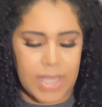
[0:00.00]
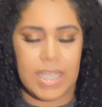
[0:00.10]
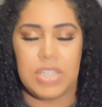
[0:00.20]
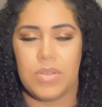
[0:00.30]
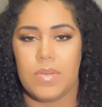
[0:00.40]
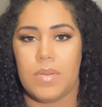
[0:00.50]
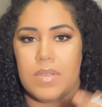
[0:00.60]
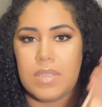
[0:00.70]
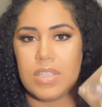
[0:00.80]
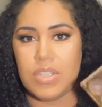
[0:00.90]
They do
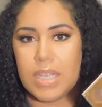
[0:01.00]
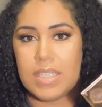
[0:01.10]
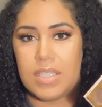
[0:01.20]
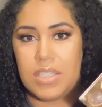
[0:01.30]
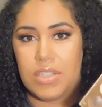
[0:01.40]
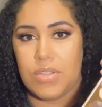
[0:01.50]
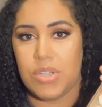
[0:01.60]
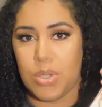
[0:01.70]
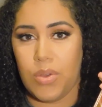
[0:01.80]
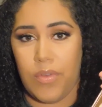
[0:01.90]
suggest to use
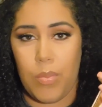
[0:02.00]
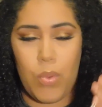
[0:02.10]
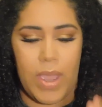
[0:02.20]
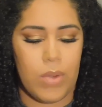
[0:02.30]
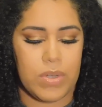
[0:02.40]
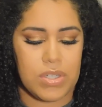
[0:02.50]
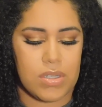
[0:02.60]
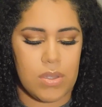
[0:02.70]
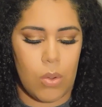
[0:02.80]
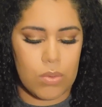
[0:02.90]
two of them wet, which
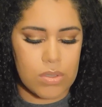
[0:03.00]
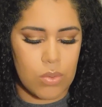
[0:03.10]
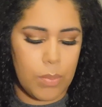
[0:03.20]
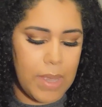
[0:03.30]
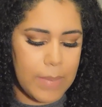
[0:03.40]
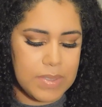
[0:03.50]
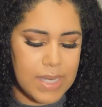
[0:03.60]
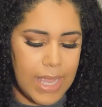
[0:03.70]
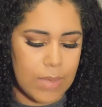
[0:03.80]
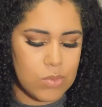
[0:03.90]
is the old school pups
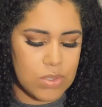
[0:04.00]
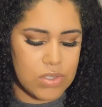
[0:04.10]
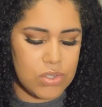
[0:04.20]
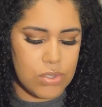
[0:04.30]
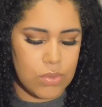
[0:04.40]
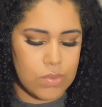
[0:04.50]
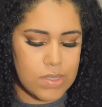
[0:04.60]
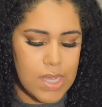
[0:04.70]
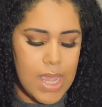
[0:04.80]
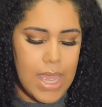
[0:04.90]
names, which is
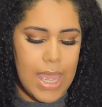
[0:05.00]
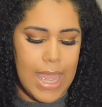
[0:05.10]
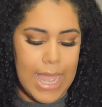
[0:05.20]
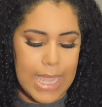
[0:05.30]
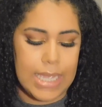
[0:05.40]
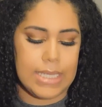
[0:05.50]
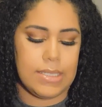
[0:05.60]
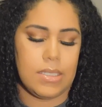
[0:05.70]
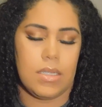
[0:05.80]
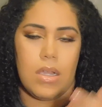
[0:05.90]
Suze
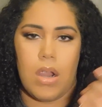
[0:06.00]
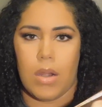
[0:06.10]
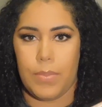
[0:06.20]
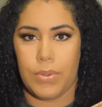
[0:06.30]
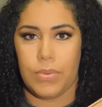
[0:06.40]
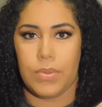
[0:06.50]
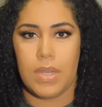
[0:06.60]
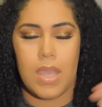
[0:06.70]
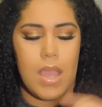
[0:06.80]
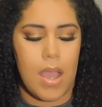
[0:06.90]
and Harpoon.
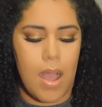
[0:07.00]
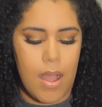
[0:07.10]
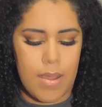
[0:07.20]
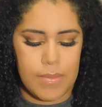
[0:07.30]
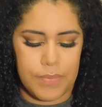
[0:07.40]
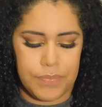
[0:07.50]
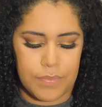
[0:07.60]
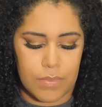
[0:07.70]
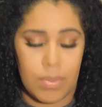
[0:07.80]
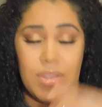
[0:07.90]

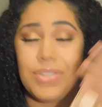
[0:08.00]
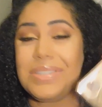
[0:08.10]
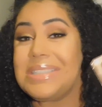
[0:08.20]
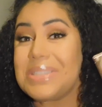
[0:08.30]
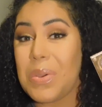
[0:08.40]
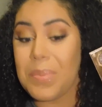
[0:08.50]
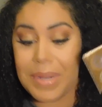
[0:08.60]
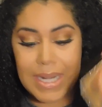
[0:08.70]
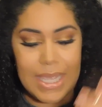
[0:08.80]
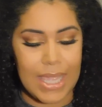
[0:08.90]
But they're just so
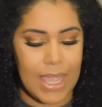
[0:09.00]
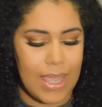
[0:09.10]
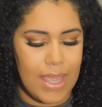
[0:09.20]
pretty.